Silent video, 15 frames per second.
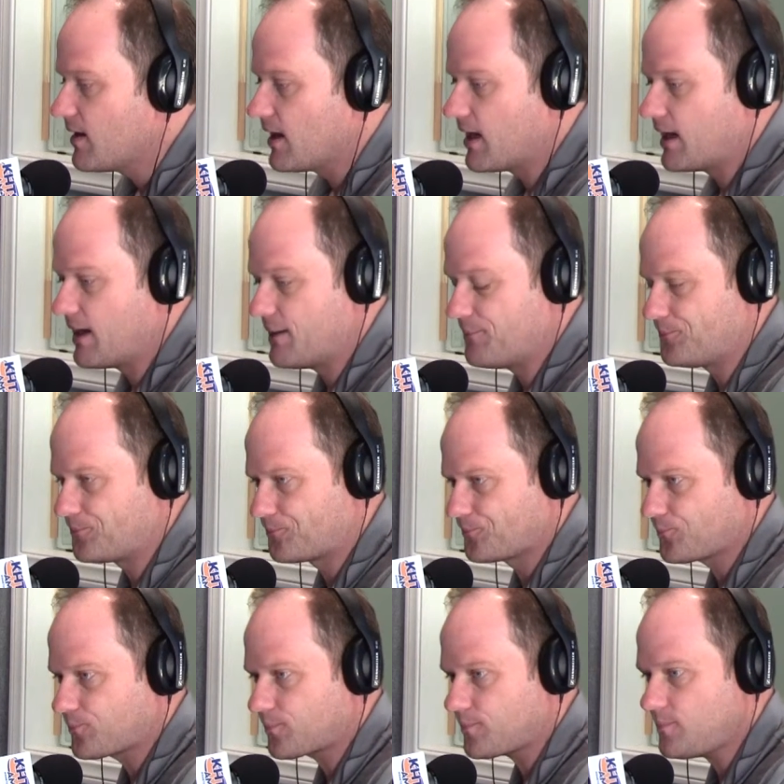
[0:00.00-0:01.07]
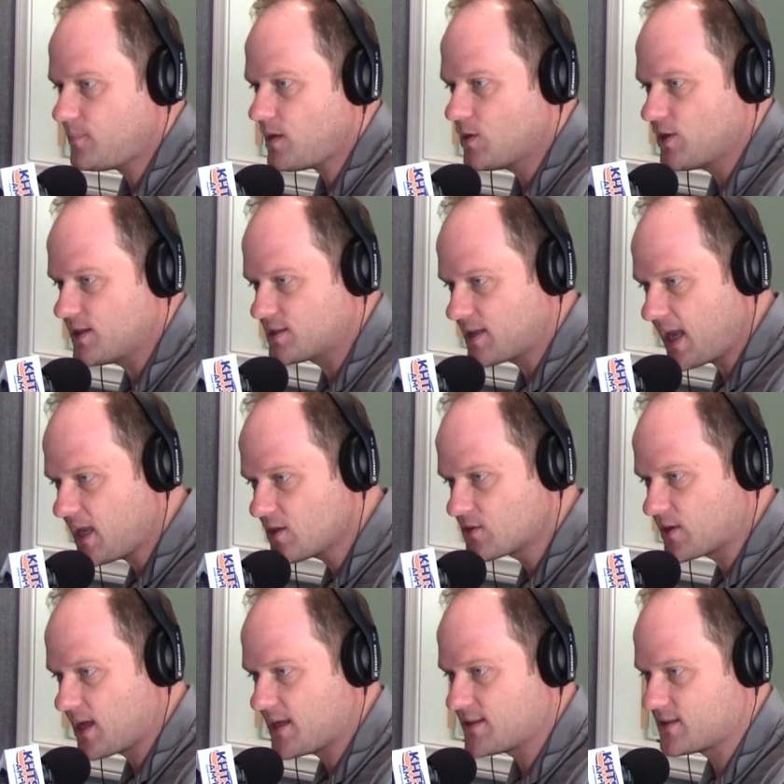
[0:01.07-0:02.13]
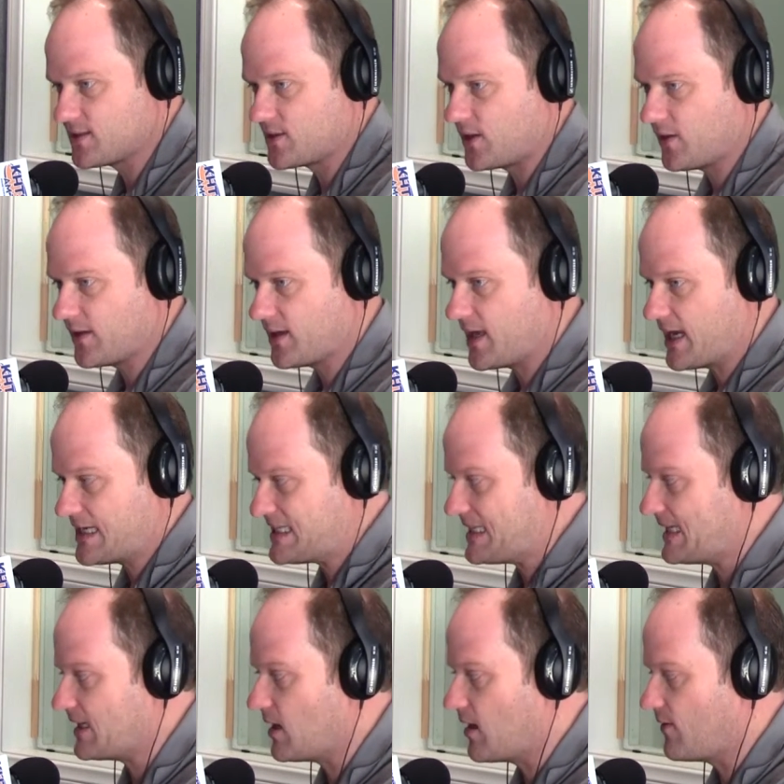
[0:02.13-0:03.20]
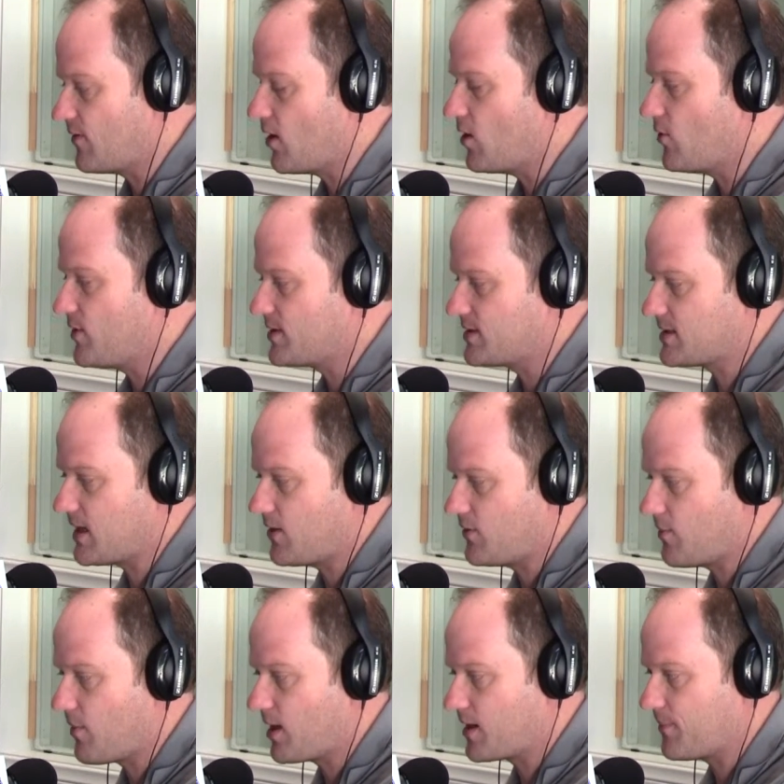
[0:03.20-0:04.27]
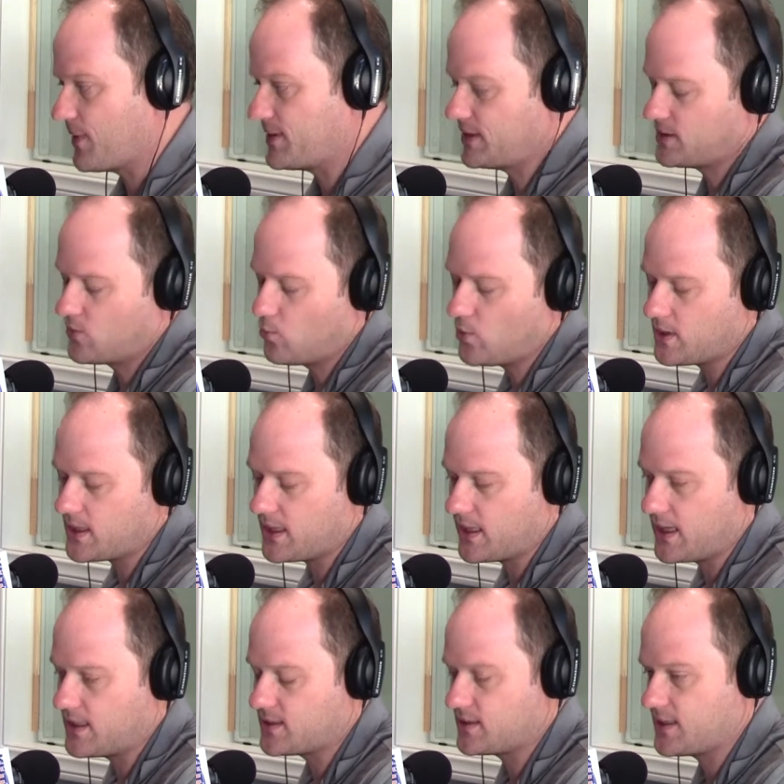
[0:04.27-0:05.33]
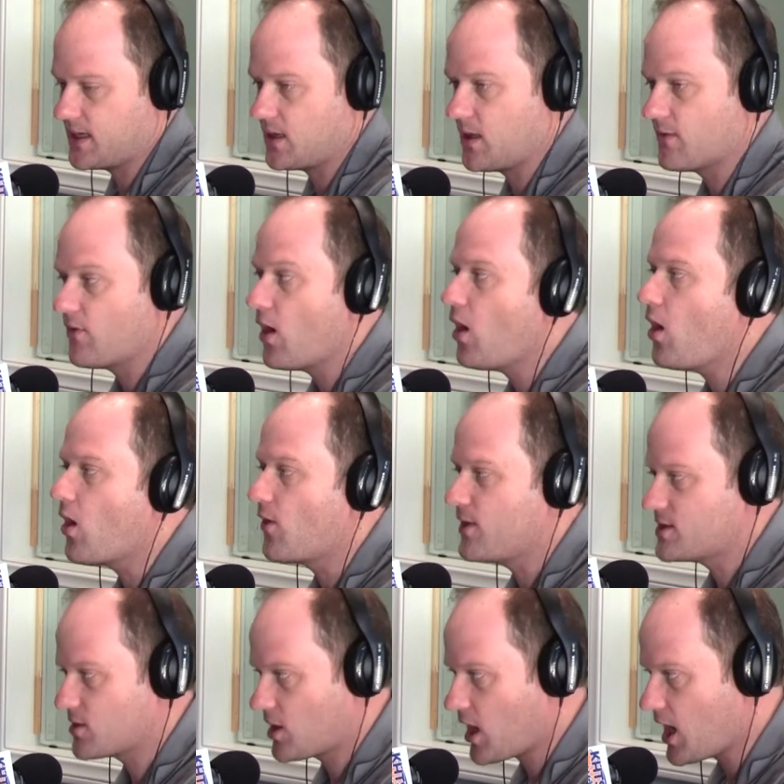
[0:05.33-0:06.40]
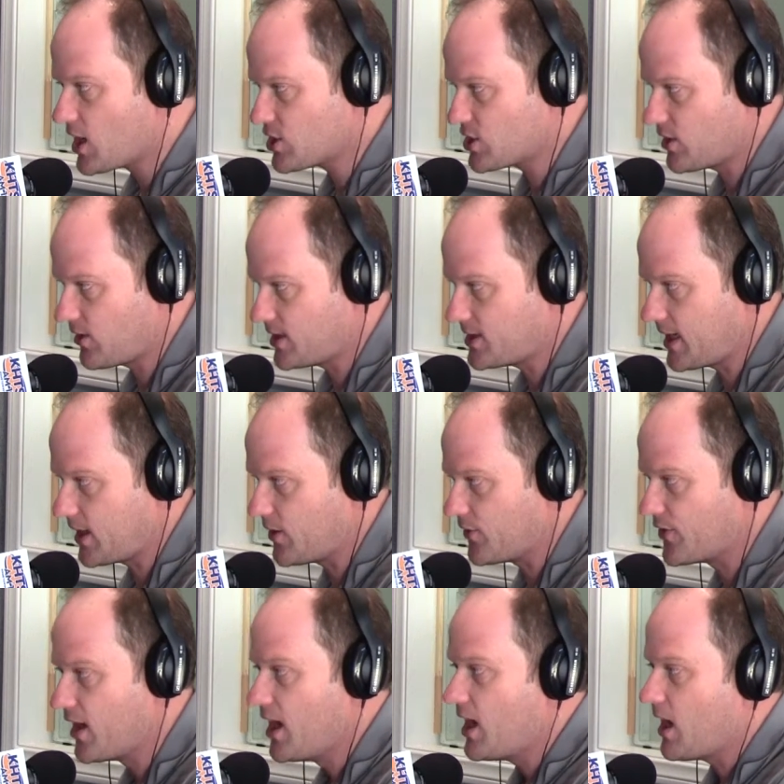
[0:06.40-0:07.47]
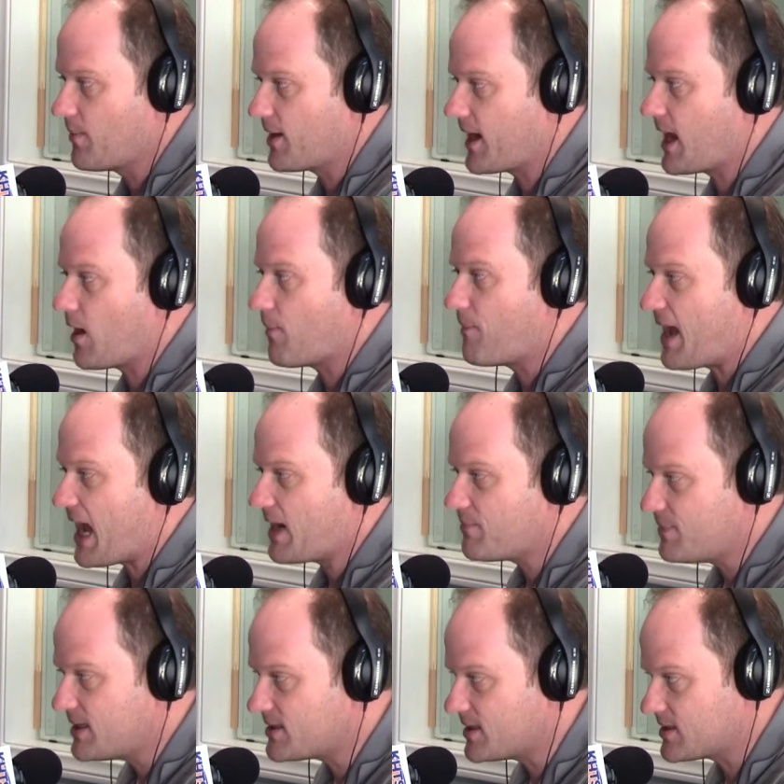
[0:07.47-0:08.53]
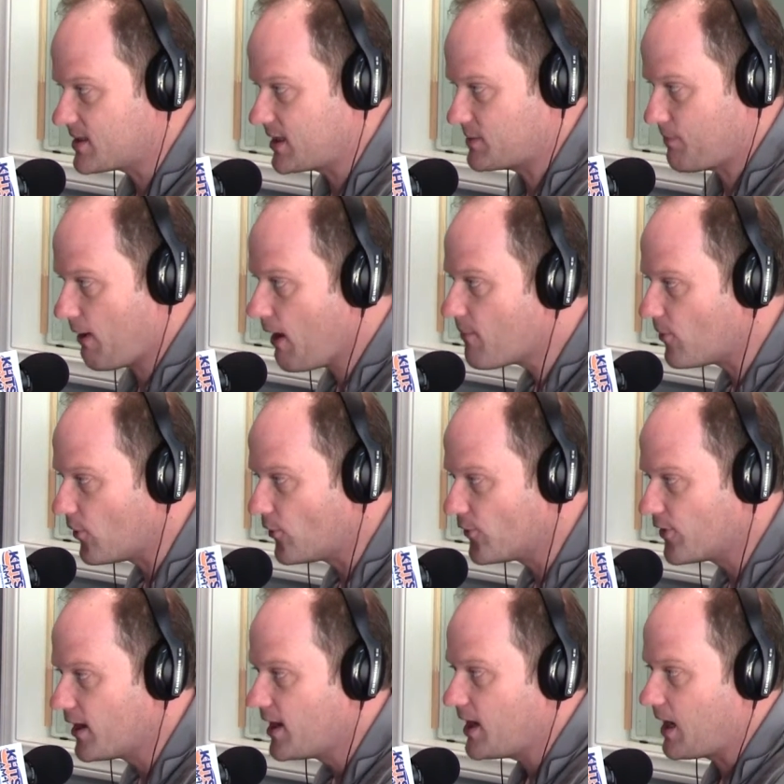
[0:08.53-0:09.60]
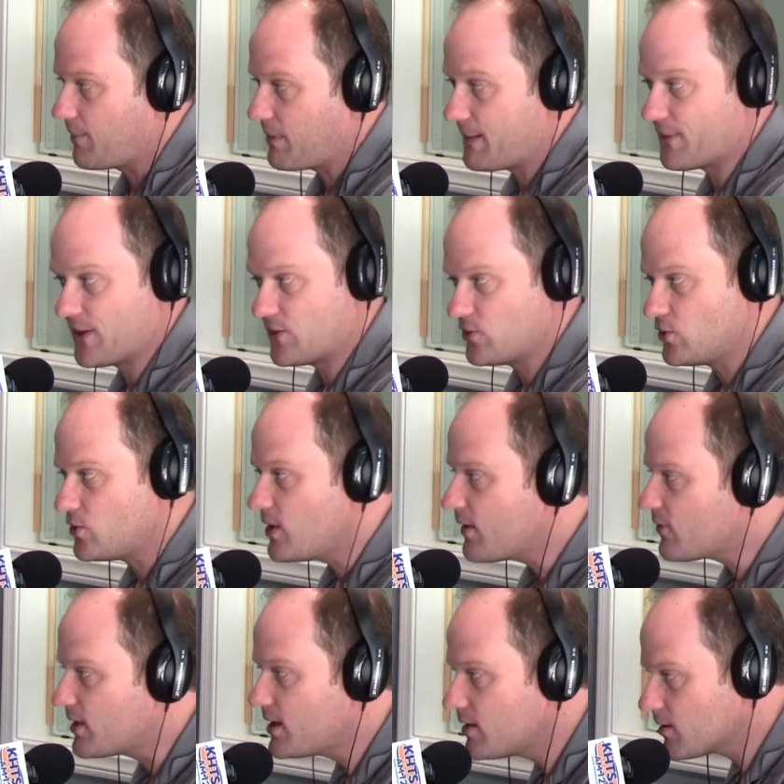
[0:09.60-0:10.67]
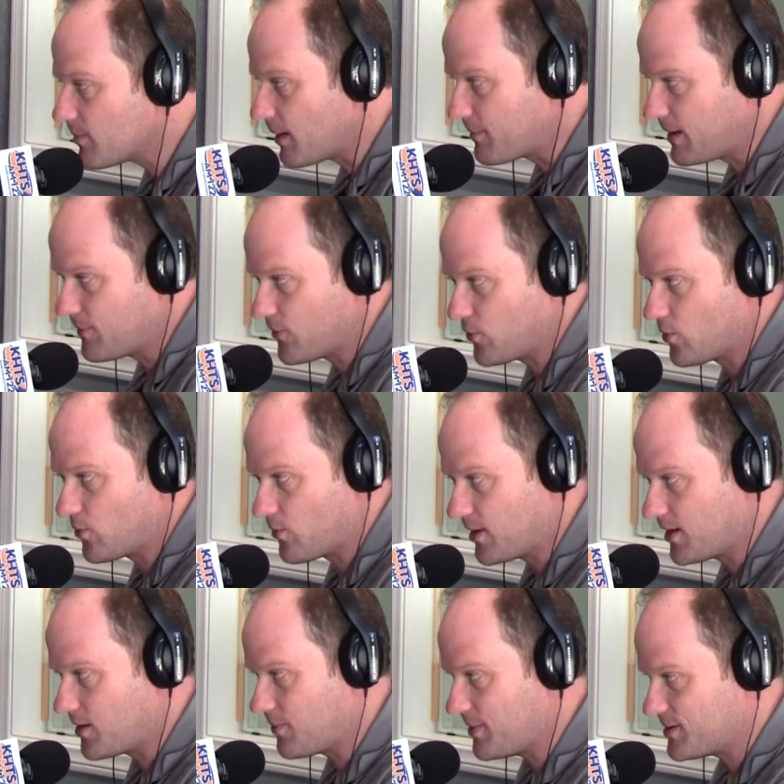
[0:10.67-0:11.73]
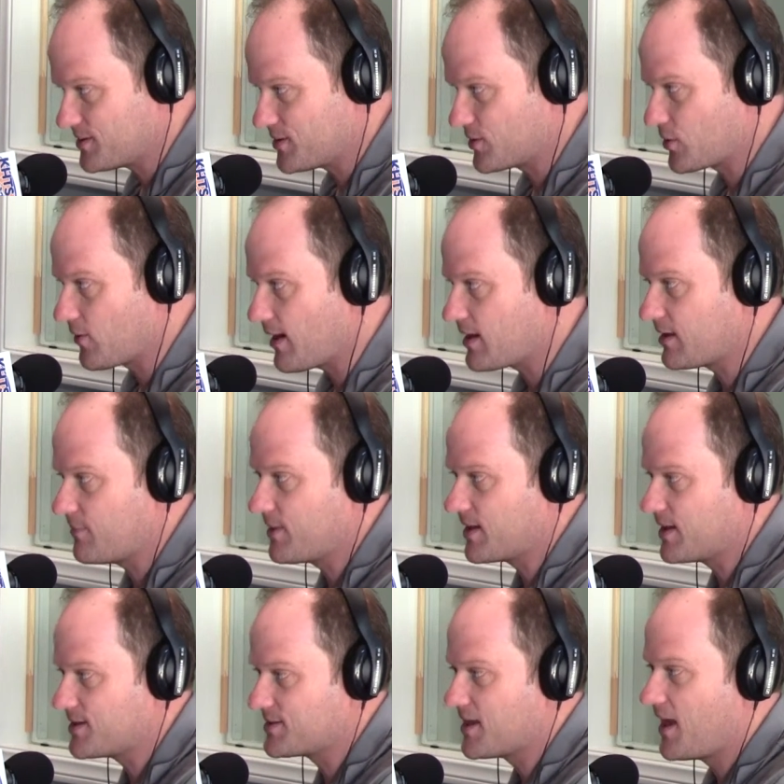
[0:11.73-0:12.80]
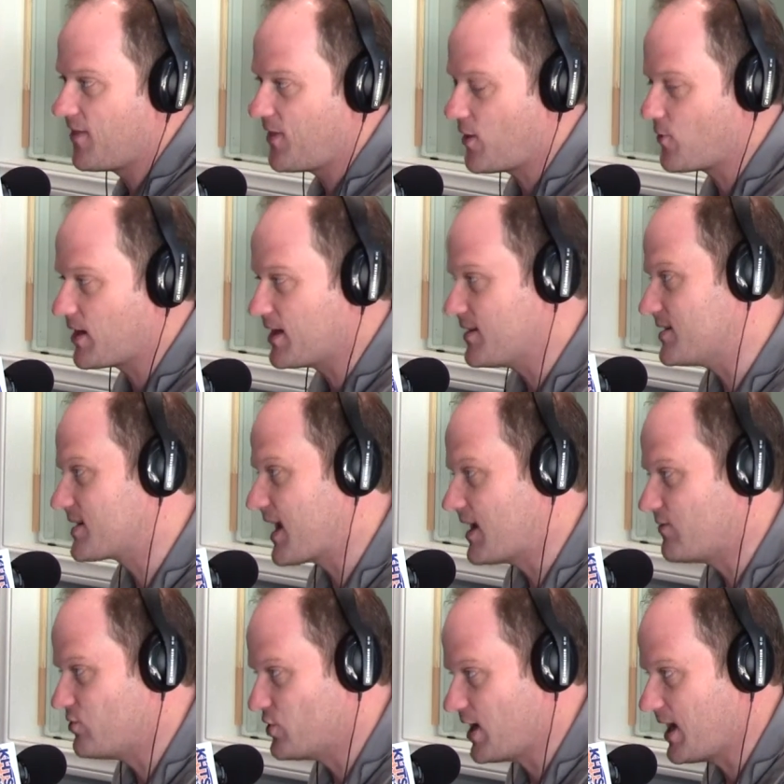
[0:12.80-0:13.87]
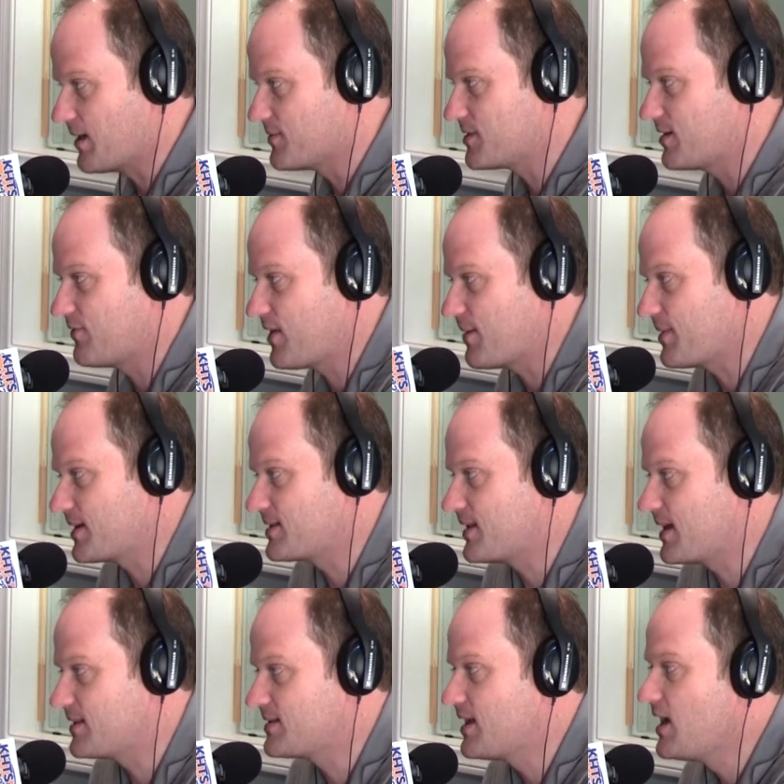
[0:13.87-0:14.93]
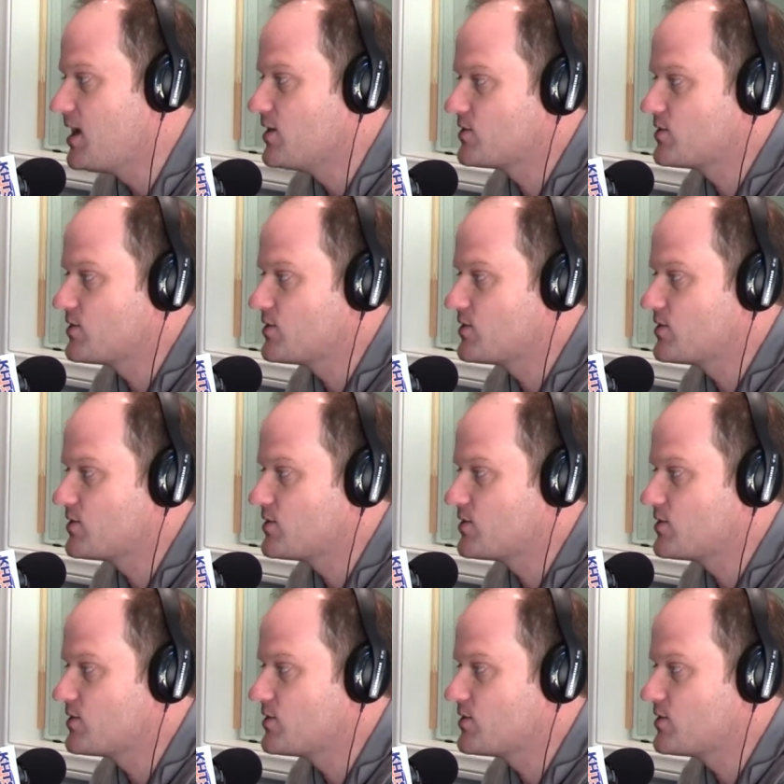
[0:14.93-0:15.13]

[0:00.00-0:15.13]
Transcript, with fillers: Um, These tales are not necessarily an idea of, oh, this is how the marketplace isn't working. It's a tale of, oh, these are cautionary tales about how bad business gets pummeled. Right. And people that do, you never hear about people who are running their businesses correctly because they don't get in these kind of jams, if that makes sense.